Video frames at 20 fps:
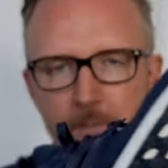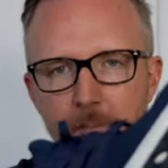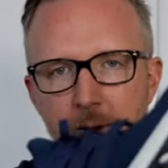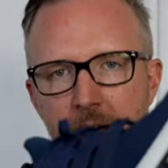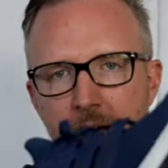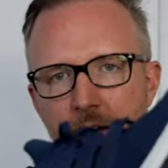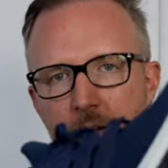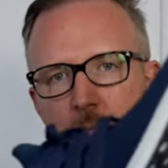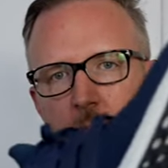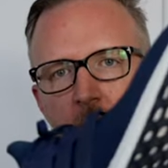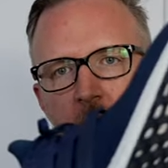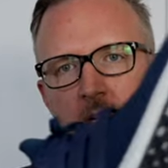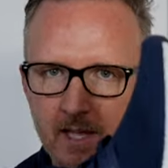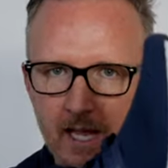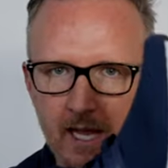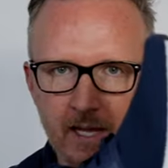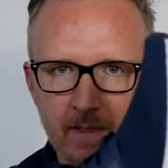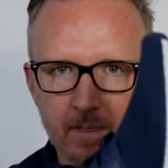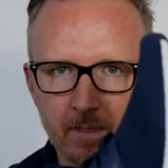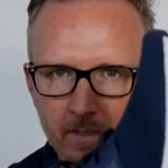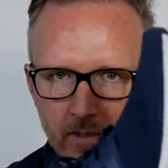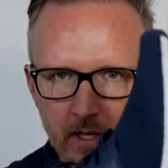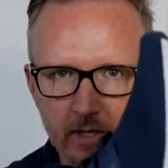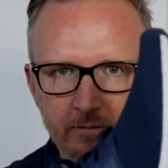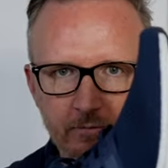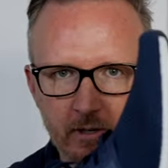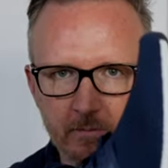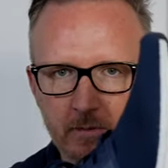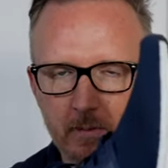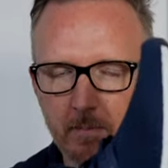the bottom and
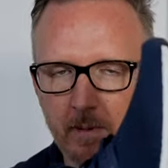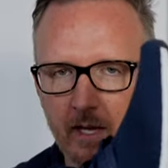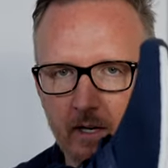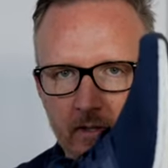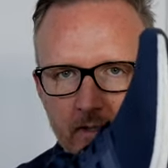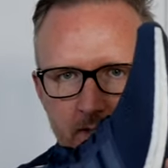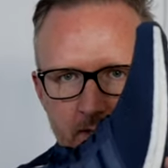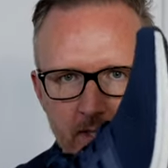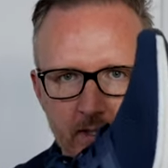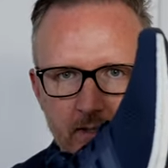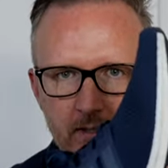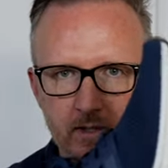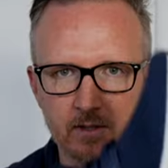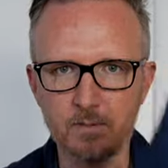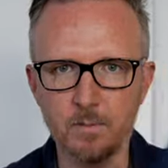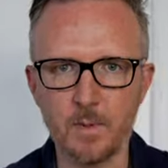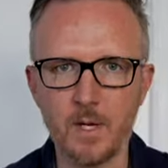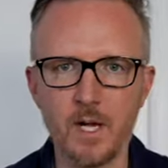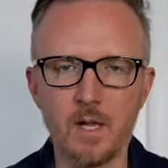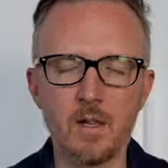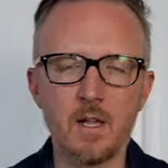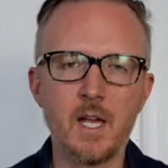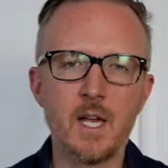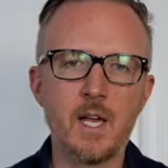these grip the pedals just as well